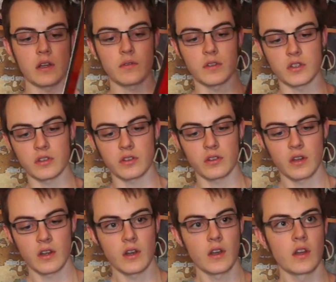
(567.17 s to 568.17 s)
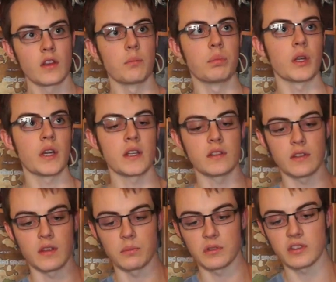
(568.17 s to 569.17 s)
even just the blades
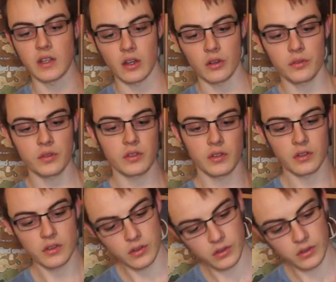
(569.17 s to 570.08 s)
themselves,